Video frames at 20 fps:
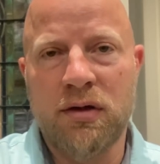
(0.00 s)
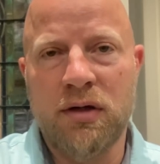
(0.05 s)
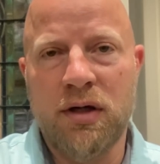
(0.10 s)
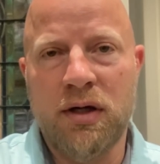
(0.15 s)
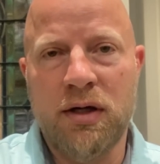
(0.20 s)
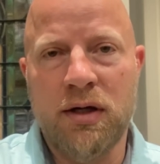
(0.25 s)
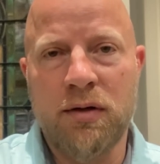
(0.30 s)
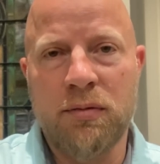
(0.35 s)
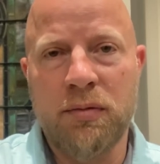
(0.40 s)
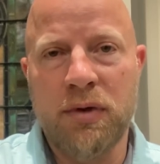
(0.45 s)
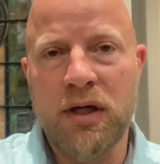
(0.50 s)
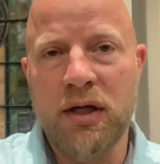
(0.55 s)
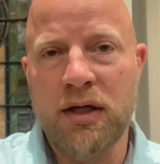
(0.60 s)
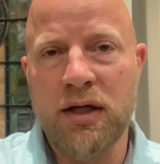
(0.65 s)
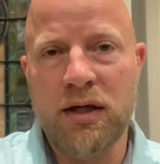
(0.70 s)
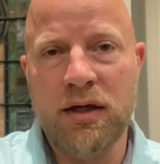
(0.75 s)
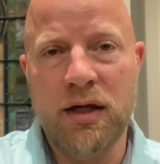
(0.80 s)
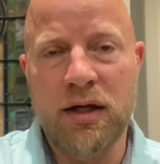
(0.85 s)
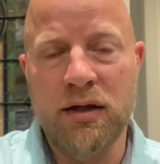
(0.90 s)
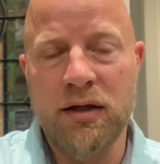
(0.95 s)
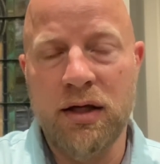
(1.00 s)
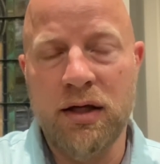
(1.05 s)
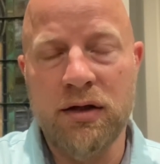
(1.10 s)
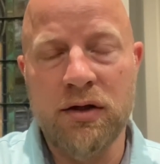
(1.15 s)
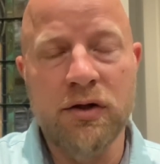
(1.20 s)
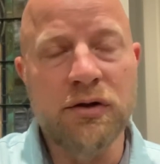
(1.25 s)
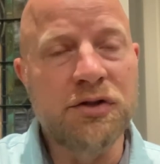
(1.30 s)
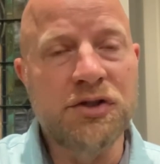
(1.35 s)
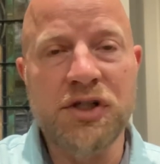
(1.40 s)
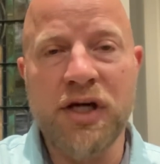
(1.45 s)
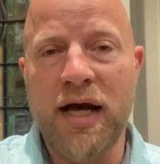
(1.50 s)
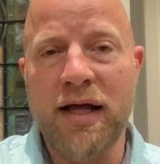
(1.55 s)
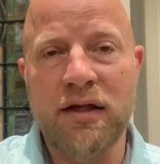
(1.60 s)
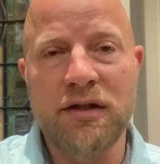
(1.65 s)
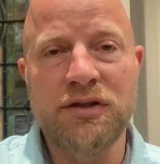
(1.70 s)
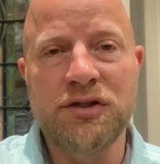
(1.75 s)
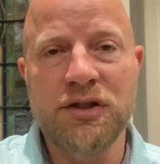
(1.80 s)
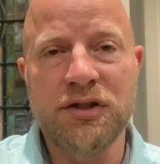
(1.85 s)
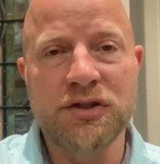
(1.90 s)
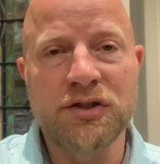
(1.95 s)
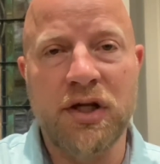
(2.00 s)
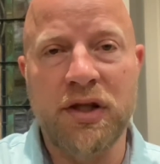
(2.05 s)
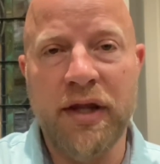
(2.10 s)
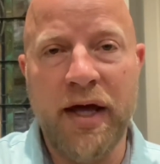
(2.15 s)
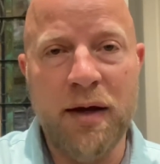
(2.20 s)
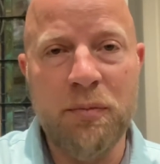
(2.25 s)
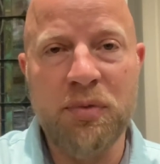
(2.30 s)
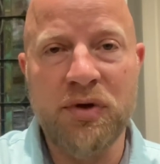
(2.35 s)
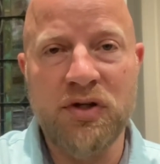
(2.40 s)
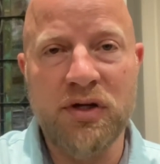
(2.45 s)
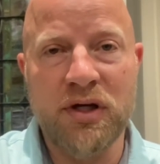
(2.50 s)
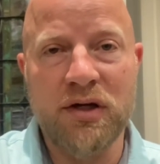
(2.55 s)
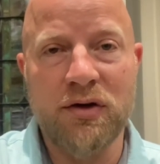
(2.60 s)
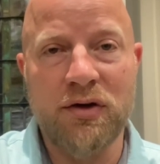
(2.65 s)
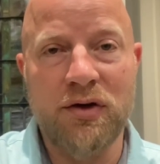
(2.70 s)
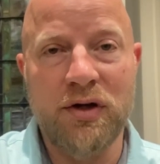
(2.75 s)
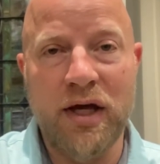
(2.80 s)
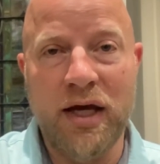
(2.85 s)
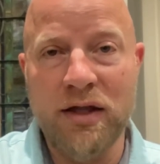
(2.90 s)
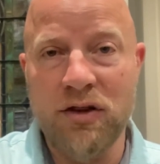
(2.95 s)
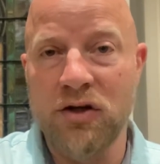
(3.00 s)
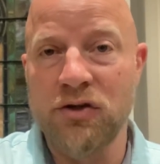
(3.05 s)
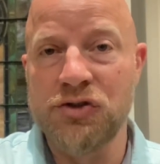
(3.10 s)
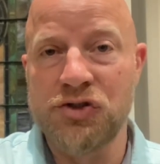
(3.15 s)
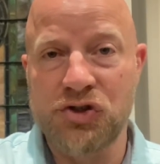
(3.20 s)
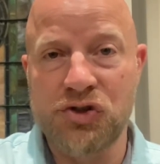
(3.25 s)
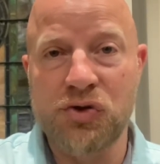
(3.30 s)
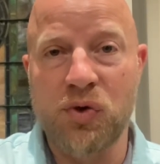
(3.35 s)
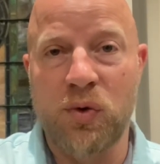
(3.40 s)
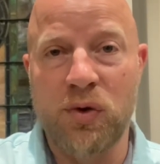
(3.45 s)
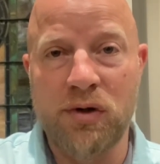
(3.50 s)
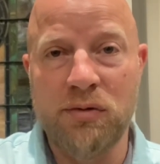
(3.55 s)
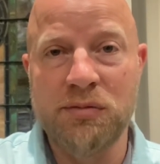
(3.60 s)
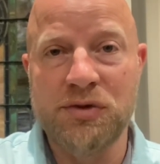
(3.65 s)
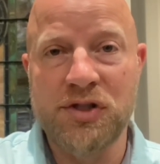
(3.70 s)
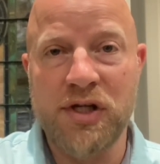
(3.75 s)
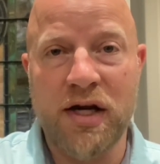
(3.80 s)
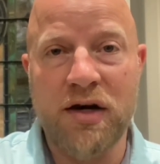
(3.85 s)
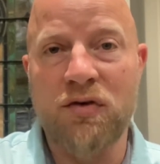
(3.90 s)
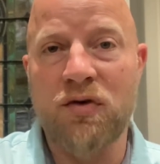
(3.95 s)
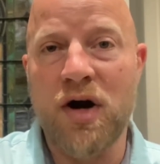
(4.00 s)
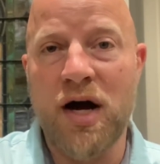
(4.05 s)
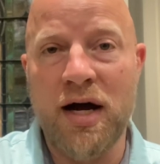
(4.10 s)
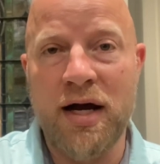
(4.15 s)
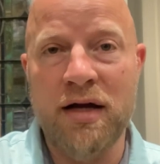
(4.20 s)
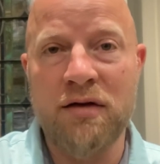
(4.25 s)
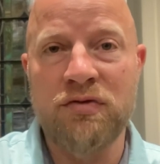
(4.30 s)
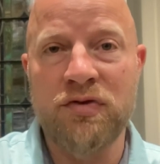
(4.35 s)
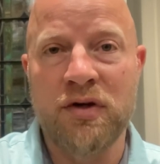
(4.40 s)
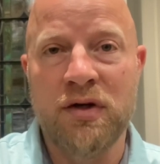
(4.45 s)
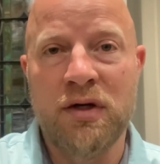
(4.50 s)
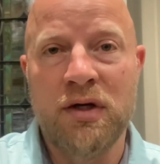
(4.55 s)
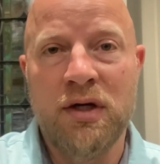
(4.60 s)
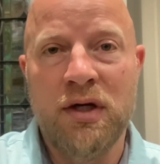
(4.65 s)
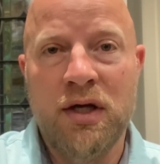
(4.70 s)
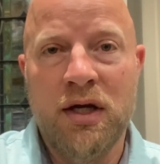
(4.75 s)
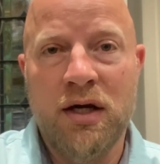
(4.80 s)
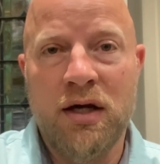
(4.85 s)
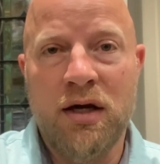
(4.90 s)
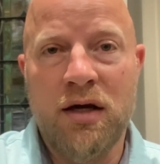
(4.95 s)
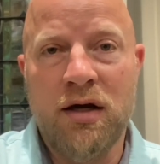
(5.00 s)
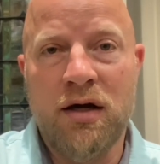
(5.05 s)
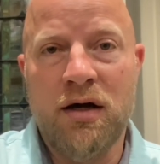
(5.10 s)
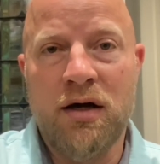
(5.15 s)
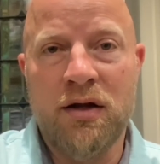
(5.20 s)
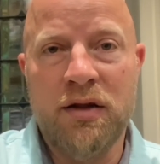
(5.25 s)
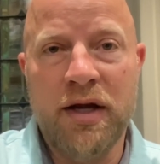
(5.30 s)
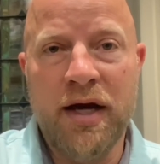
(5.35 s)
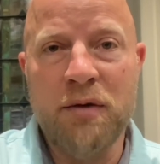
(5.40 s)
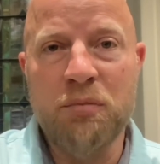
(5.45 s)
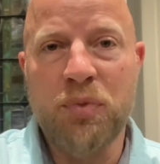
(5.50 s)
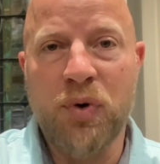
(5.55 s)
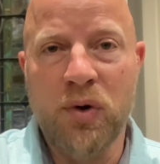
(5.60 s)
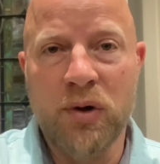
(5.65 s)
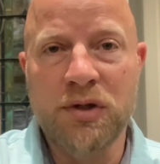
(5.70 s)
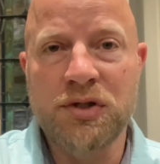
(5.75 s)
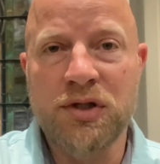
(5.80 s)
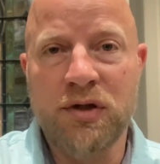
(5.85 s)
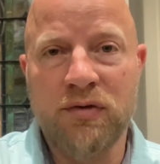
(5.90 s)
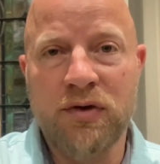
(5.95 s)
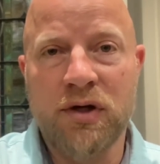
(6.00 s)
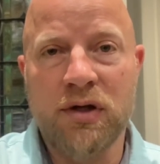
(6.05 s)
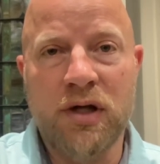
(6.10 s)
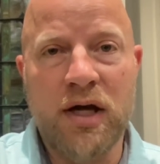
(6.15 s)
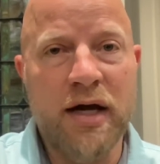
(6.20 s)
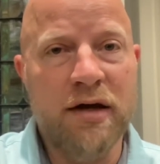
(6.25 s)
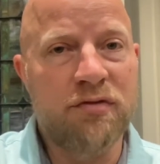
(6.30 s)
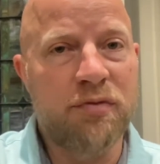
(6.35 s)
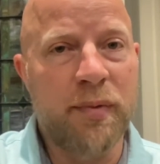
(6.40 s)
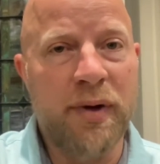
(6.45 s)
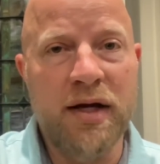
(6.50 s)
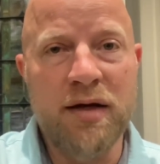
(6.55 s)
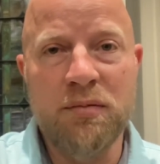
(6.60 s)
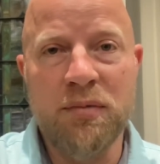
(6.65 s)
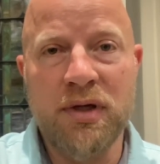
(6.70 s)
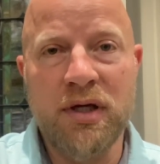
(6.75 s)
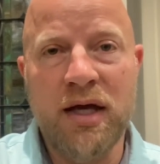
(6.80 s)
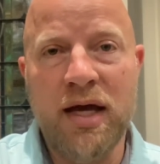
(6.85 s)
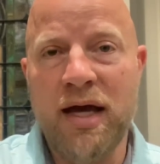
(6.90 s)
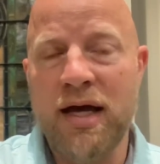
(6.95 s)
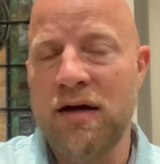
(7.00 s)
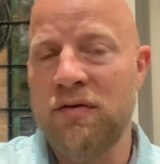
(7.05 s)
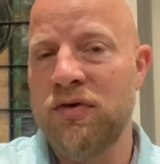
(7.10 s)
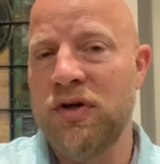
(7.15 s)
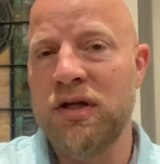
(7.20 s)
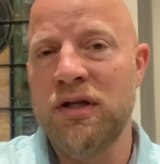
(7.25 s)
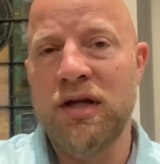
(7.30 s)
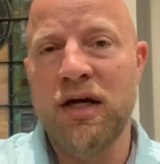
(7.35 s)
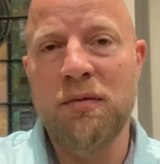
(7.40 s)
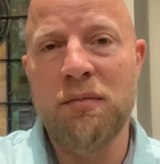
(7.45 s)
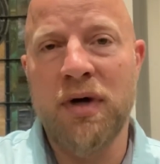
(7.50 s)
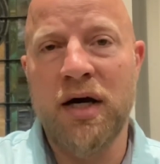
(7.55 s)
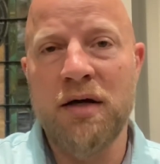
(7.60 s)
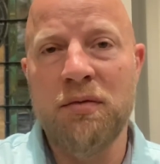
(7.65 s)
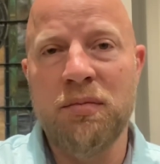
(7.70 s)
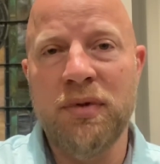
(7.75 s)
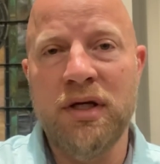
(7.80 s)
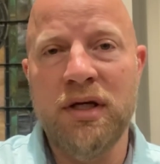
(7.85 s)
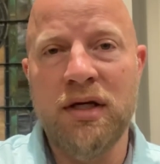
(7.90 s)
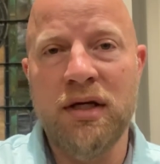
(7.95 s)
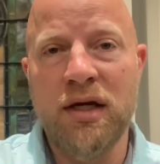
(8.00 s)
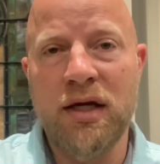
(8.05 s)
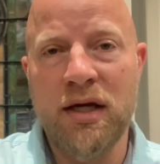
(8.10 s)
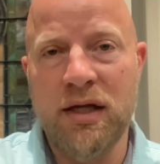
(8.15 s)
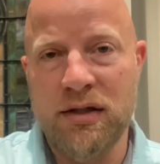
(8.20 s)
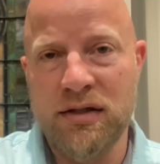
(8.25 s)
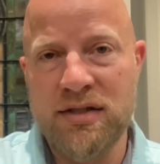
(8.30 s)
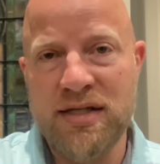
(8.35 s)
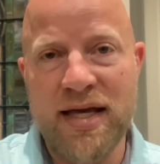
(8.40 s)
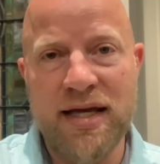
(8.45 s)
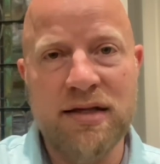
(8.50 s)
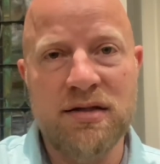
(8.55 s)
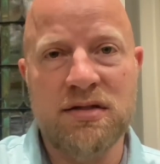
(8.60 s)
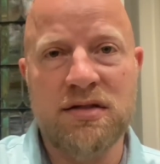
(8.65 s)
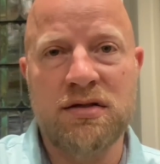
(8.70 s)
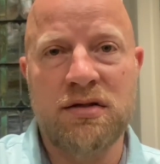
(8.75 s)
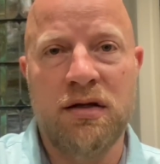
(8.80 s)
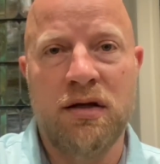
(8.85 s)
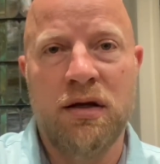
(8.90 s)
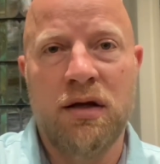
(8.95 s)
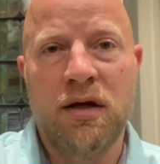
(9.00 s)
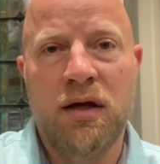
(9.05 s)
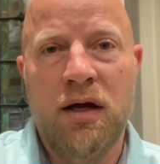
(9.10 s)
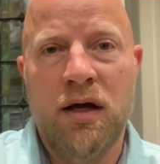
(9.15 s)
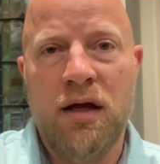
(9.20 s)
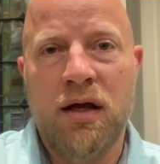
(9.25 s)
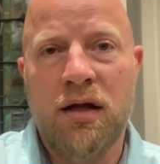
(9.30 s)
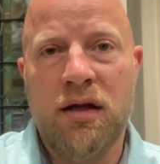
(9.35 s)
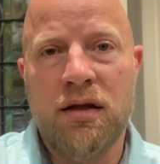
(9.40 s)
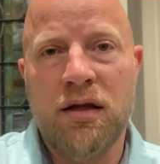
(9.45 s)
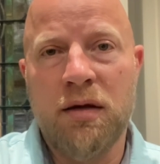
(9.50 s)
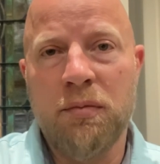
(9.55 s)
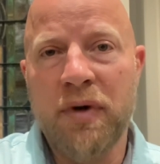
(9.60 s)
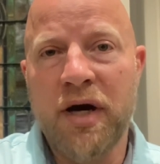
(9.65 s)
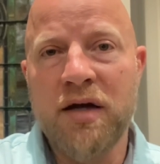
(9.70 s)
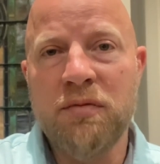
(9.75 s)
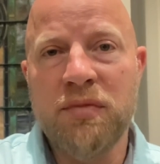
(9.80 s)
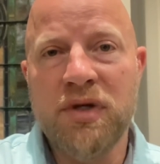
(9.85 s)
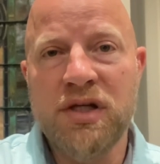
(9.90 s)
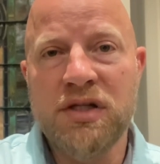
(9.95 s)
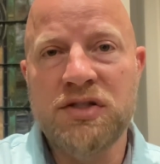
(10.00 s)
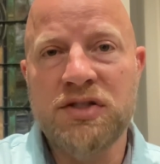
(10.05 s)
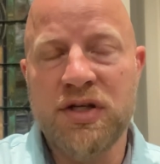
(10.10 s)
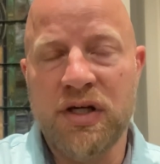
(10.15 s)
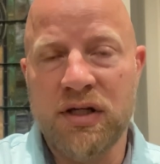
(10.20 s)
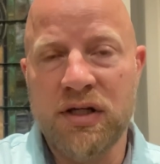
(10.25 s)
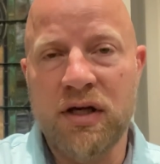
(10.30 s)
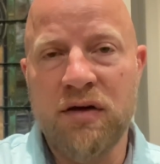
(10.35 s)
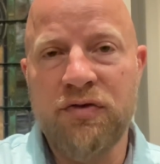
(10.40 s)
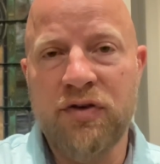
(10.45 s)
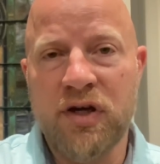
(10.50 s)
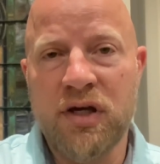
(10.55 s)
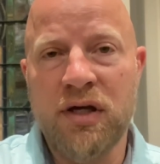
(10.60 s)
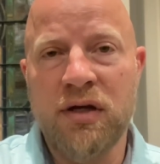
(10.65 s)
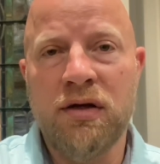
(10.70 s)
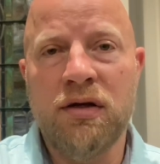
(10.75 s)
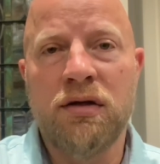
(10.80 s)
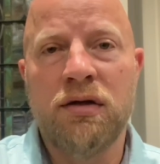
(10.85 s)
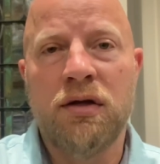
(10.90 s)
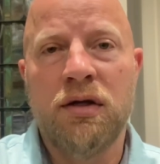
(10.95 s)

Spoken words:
And those challenges on that particular day, those storms that arrive on that portion of your life might be heavy, they might be intense, they might be significant.